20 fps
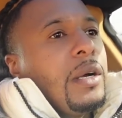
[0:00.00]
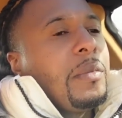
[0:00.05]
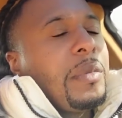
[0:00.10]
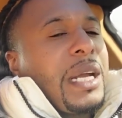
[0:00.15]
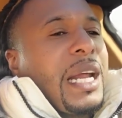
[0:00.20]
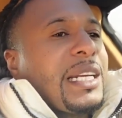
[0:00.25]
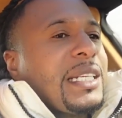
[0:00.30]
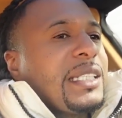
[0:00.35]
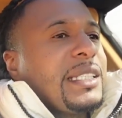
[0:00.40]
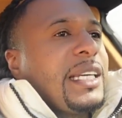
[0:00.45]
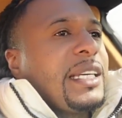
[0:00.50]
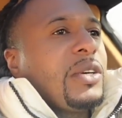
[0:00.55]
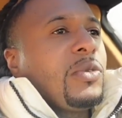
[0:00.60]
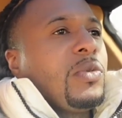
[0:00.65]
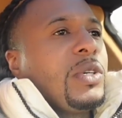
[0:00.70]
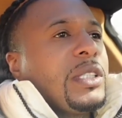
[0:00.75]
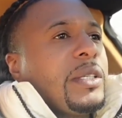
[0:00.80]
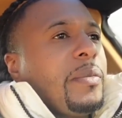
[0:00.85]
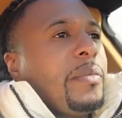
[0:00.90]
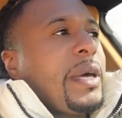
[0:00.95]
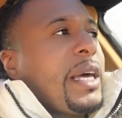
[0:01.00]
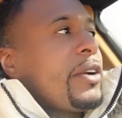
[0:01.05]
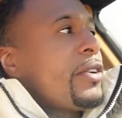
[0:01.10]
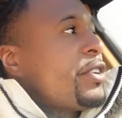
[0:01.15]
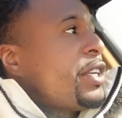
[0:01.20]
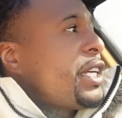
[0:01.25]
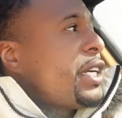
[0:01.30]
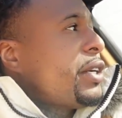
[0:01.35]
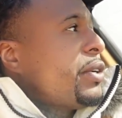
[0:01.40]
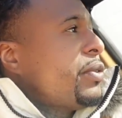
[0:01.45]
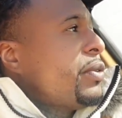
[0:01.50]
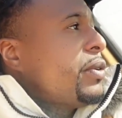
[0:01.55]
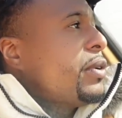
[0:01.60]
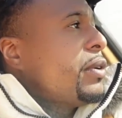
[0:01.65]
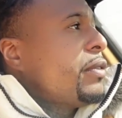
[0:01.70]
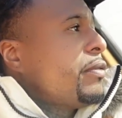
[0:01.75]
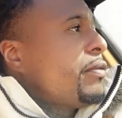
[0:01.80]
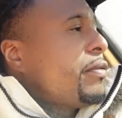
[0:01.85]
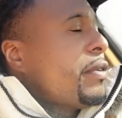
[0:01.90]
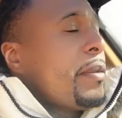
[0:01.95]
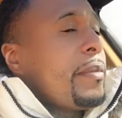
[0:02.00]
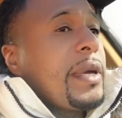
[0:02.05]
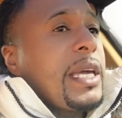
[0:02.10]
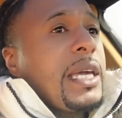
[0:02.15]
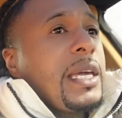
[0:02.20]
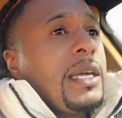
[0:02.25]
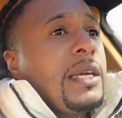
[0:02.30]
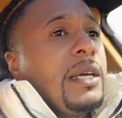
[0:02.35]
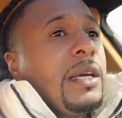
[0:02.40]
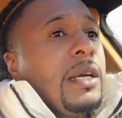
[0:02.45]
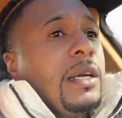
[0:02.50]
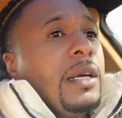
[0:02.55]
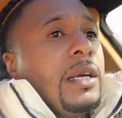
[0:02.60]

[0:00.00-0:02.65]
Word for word: But I just think it was a better deal for me.